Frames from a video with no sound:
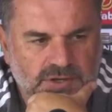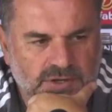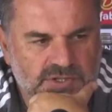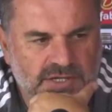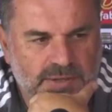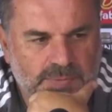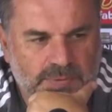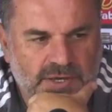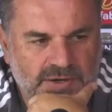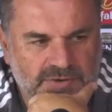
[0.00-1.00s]
I'll sit up
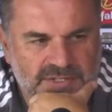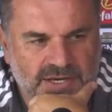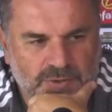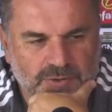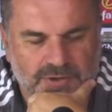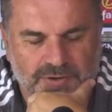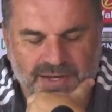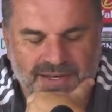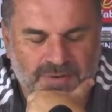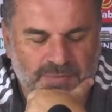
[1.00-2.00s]
here and take all the
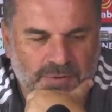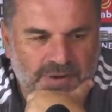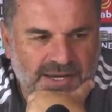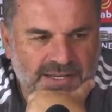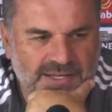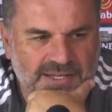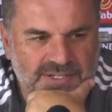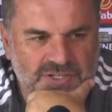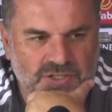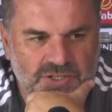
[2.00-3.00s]
credit come my way,
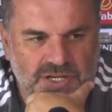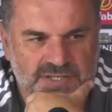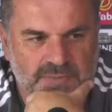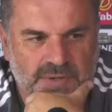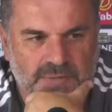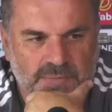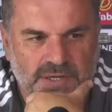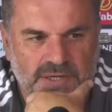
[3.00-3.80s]
it's not just about me.